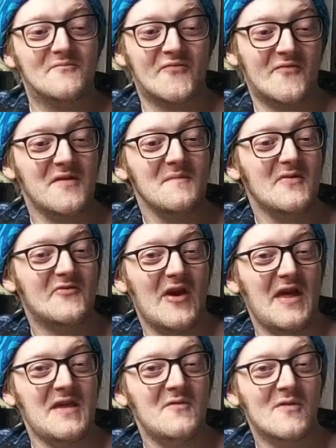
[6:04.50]
pretty much
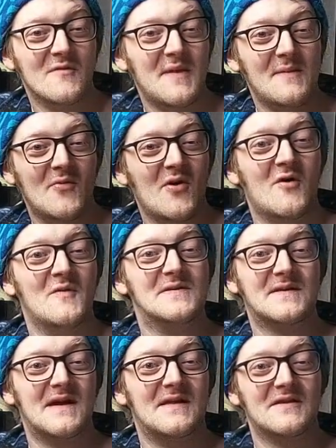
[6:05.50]
anywhere. People
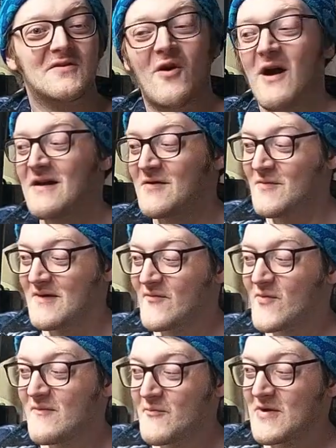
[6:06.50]
always kind of gawk
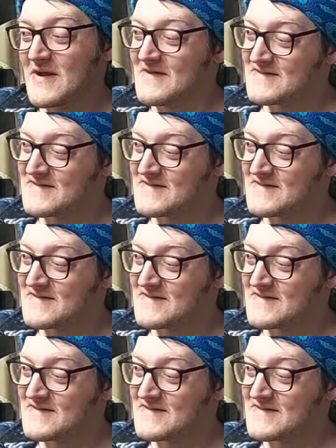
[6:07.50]
whenever we bring